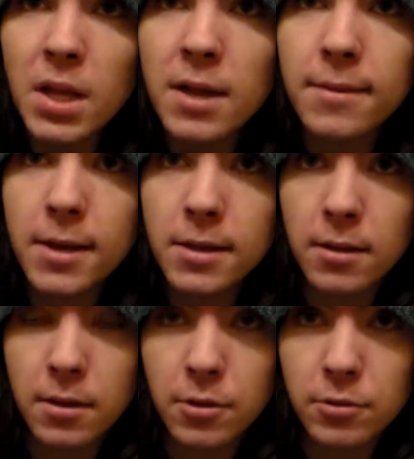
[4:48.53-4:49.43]
and then
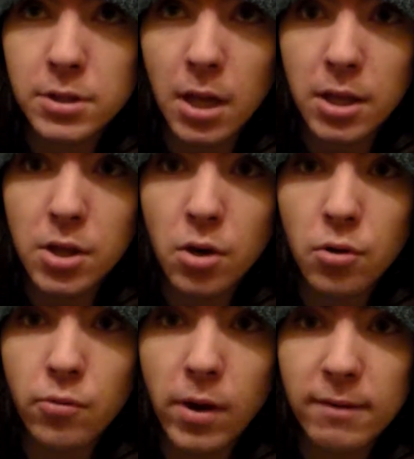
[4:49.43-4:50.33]
the dude's like,
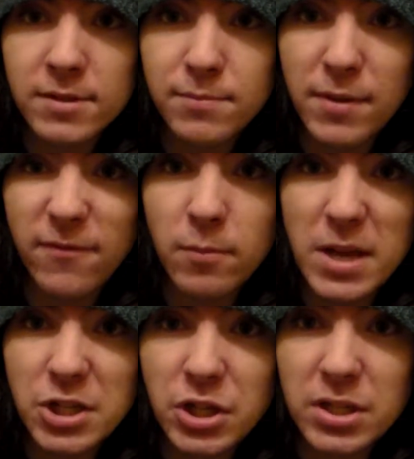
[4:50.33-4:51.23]
yo, have some
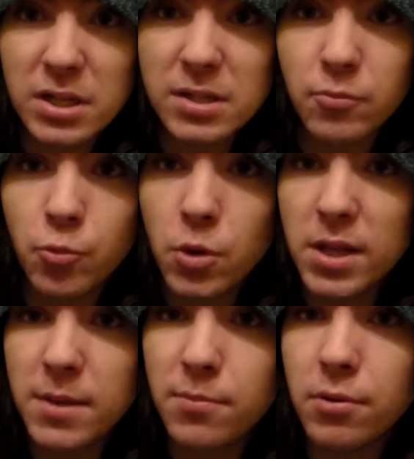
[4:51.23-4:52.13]
information on some
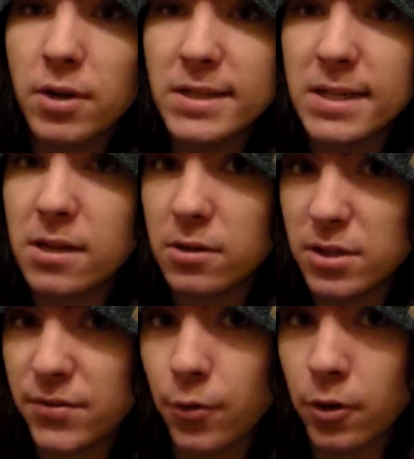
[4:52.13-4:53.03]
Wookiee
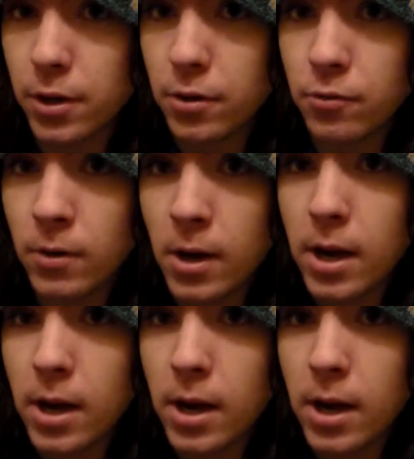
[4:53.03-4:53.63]
prisoners for you.